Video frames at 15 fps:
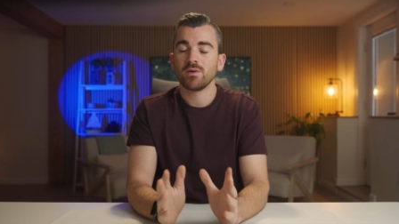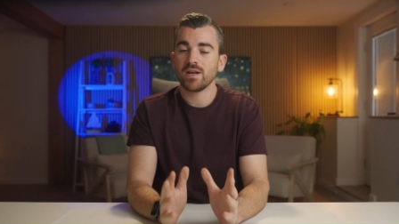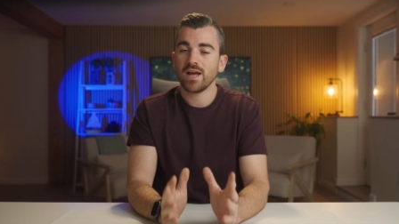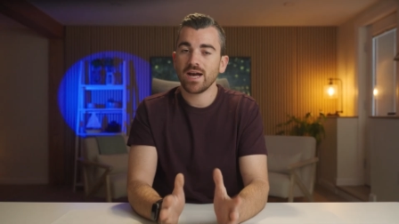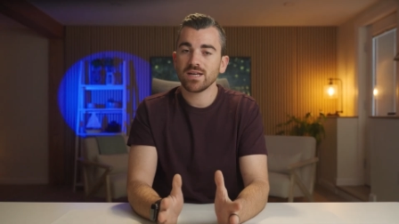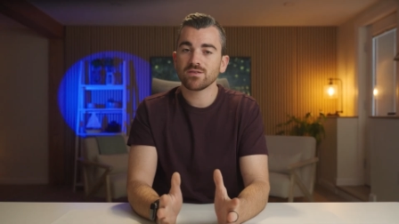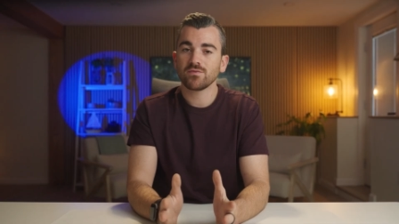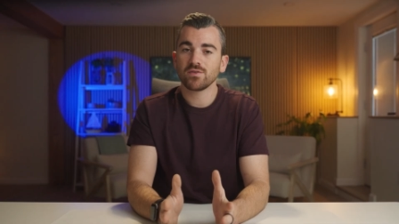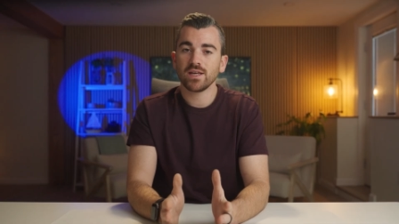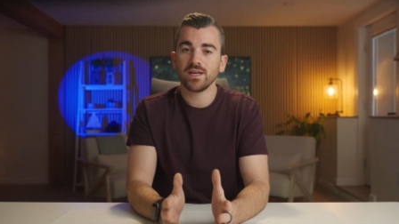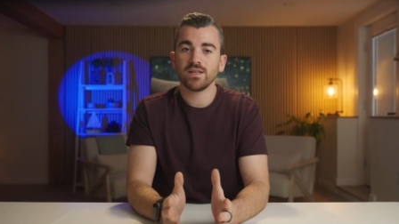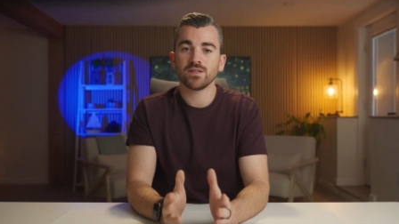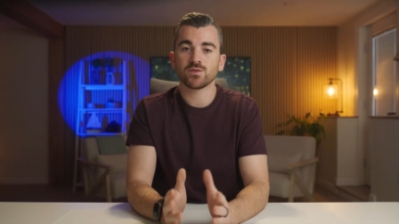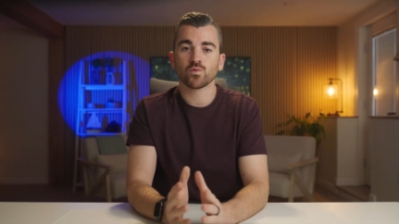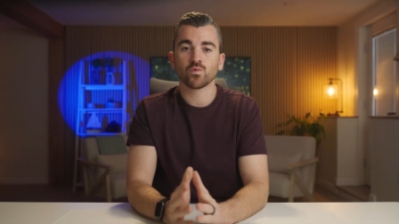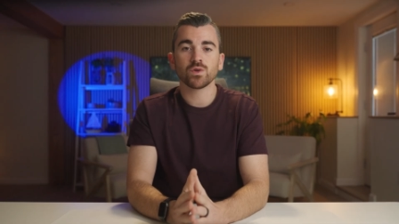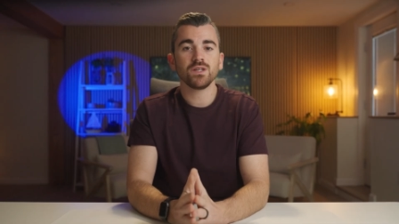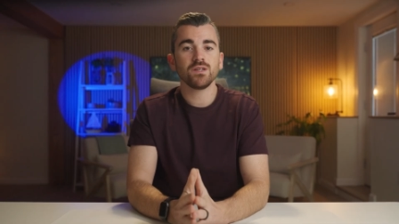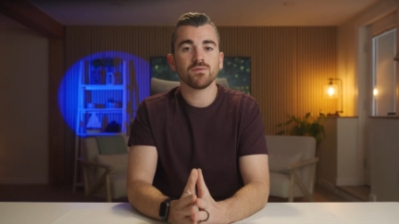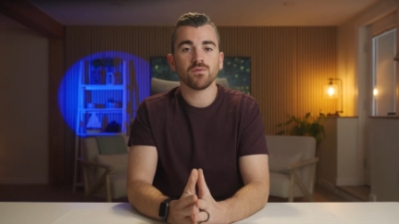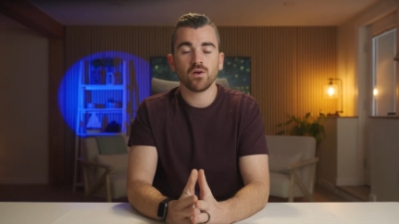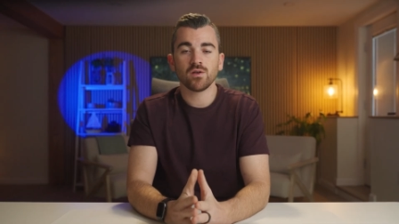but as of late, it's
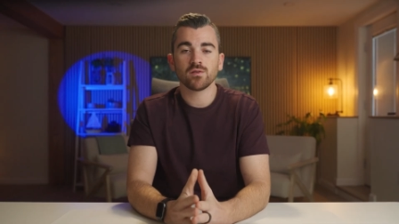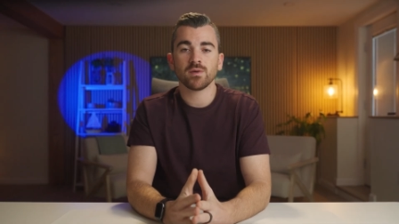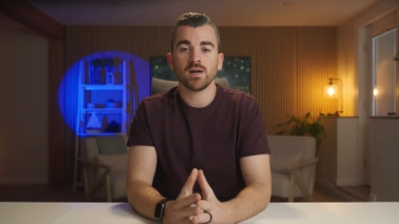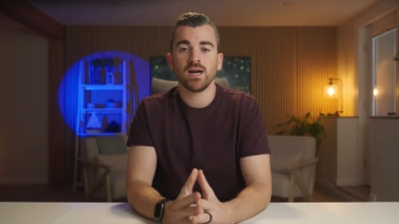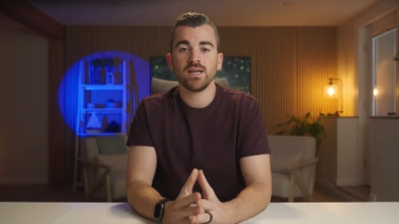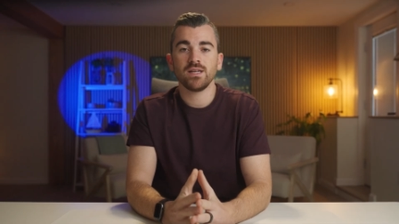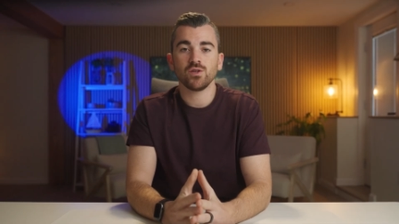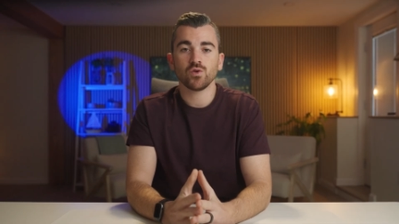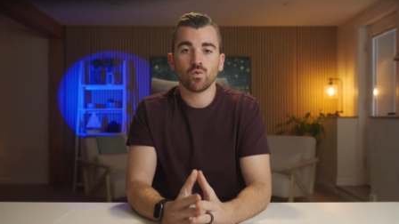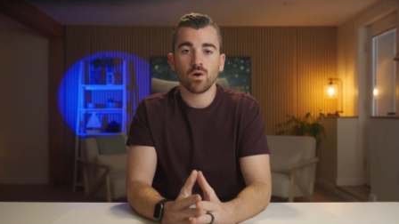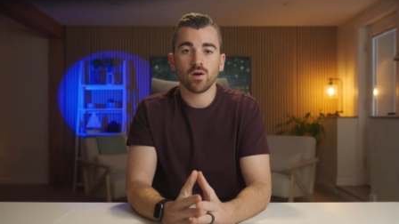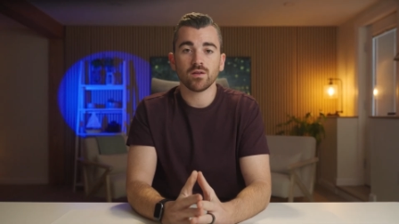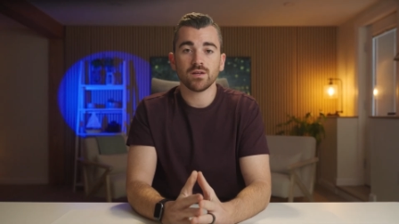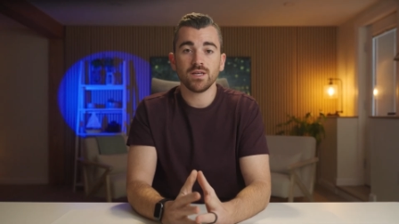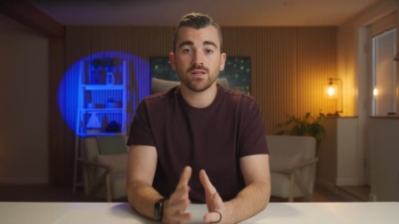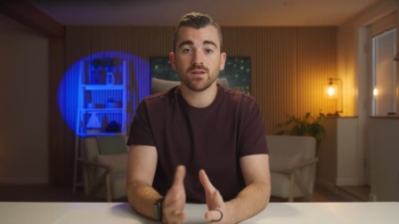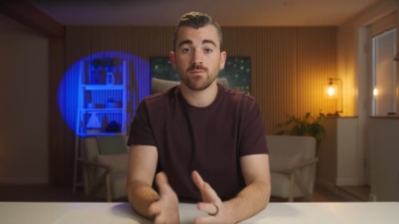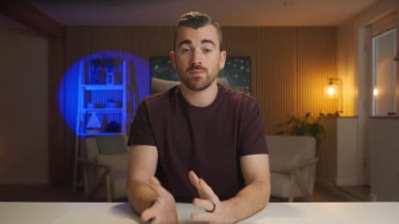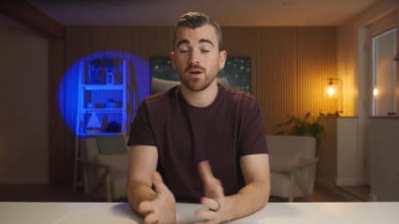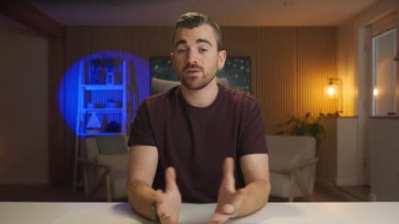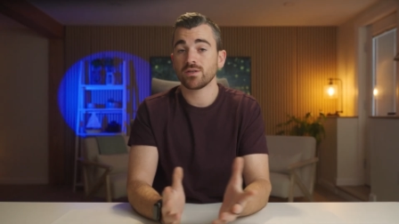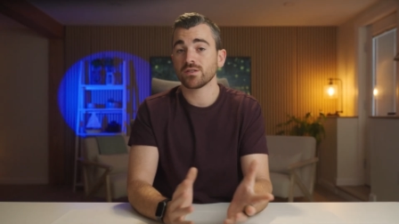really fallen behind in quality
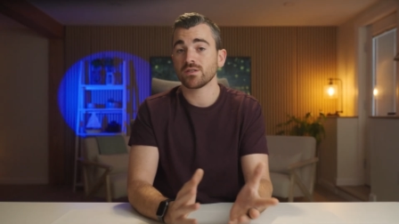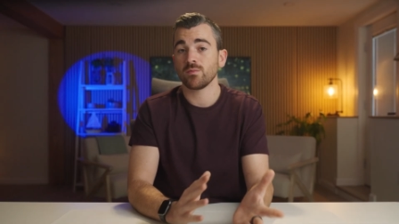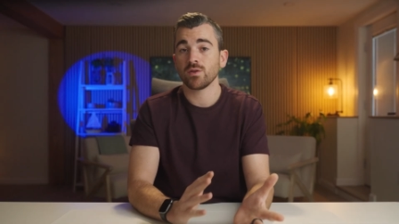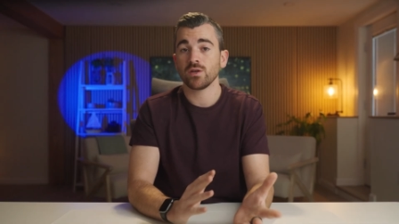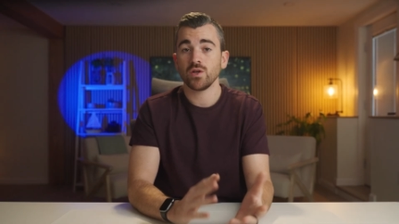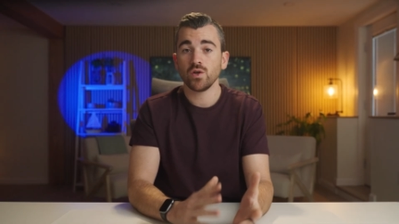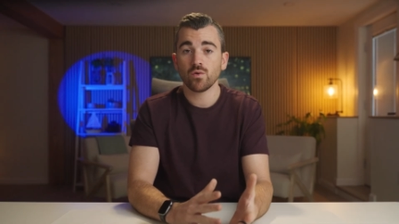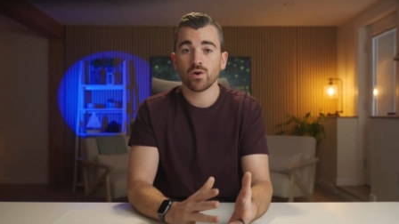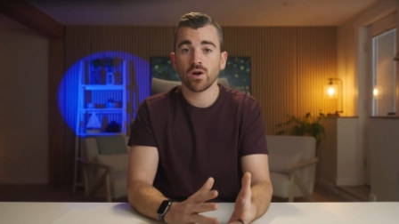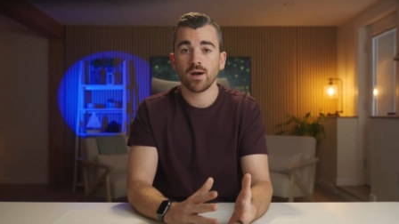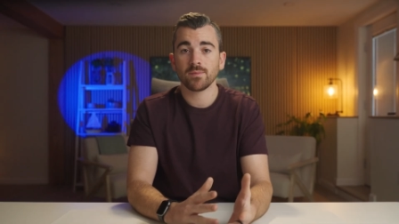compared to some of the newer